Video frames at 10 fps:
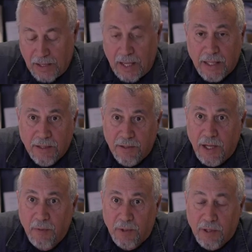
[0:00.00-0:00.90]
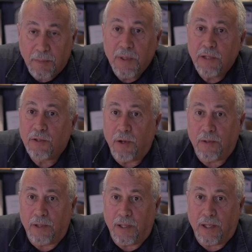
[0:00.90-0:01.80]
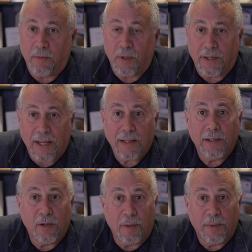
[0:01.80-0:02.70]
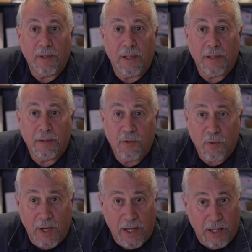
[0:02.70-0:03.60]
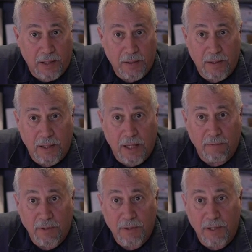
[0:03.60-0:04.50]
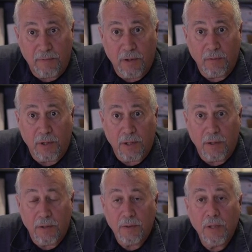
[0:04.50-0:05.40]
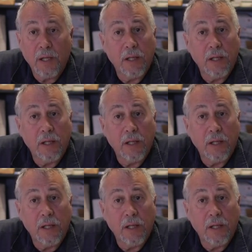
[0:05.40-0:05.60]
I can state with complete certainty that without the RPA training that I received over the years,